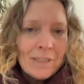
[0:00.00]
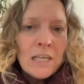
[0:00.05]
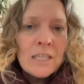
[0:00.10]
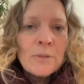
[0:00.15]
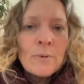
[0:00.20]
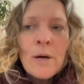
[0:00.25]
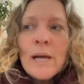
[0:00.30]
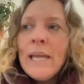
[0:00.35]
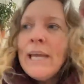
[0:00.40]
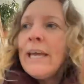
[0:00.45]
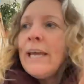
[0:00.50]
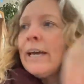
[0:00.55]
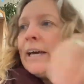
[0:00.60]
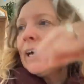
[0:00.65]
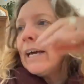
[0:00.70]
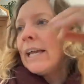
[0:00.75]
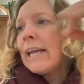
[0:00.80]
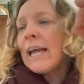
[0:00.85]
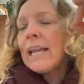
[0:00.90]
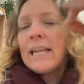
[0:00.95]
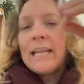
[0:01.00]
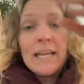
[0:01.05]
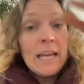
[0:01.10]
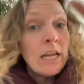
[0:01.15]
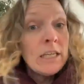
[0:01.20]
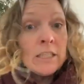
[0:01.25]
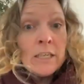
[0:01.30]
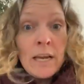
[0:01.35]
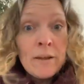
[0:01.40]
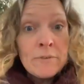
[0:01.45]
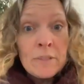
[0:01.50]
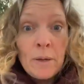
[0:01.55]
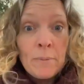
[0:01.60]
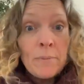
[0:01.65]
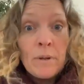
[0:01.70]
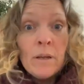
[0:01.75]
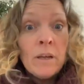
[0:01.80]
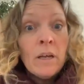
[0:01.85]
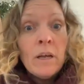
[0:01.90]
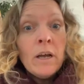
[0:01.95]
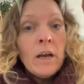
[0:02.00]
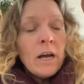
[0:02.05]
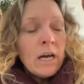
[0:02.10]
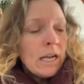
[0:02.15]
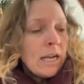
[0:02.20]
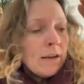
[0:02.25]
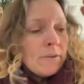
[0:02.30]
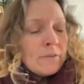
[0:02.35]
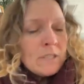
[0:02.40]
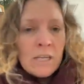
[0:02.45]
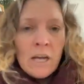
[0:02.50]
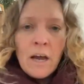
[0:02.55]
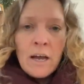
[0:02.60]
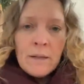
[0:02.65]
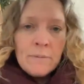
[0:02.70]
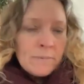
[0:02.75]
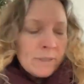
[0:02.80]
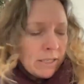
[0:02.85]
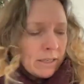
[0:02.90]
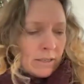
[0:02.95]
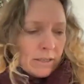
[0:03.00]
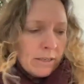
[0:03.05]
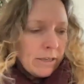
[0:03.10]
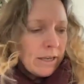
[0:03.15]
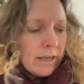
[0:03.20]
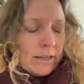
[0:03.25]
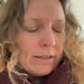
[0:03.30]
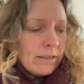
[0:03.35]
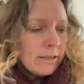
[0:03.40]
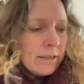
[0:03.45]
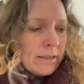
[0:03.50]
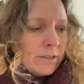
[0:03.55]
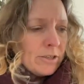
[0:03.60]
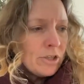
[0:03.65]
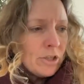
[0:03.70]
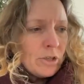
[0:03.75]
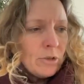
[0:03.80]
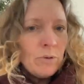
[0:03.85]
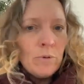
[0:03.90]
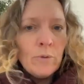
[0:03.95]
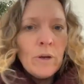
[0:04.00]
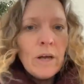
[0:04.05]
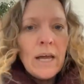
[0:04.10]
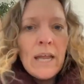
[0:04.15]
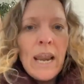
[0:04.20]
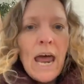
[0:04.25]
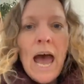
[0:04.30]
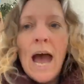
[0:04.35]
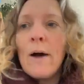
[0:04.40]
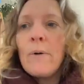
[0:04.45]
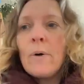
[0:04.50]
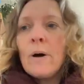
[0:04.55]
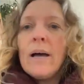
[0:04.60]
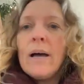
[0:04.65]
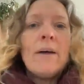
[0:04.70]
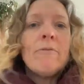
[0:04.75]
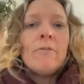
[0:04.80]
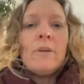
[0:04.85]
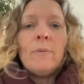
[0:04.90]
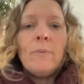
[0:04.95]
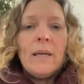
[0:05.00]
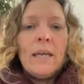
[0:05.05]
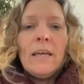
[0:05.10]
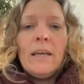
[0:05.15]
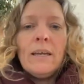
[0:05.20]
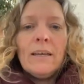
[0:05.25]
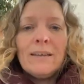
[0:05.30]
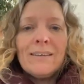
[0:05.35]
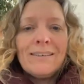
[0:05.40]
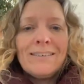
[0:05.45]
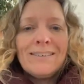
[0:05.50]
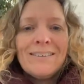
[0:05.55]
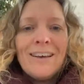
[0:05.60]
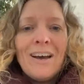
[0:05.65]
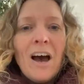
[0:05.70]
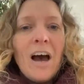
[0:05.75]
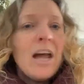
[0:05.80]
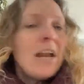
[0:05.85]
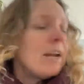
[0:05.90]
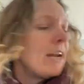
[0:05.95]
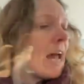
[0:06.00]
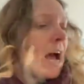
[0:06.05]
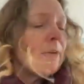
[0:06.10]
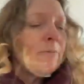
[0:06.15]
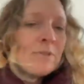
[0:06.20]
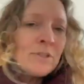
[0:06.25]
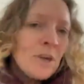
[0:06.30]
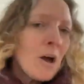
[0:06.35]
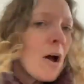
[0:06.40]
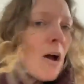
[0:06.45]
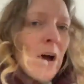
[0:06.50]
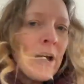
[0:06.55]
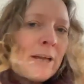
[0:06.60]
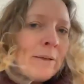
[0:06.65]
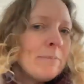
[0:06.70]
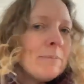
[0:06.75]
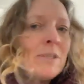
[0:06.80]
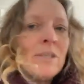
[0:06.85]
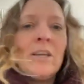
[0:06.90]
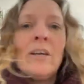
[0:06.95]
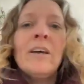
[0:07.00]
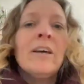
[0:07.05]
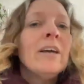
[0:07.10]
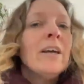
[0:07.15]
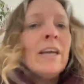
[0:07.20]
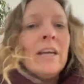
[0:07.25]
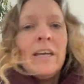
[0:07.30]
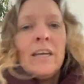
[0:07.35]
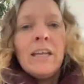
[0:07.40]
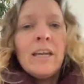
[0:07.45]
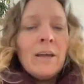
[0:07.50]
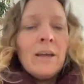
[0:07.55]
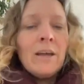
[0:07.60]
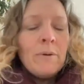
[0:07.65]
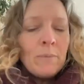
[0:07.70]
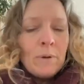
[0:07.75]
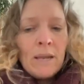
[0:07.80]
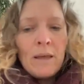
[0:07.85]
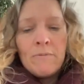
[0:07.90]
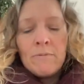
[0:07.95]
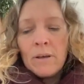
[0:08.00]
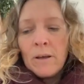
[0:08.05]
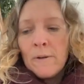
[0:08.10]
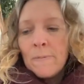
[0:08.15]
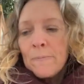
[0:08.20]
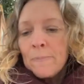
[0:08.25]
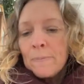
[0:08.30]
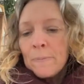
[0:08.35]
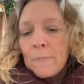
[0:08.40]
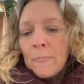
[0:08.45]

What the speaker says: That's what I hear again and again. I don't have time. I don't have time to do an hour every week. I don't have time to, whatever.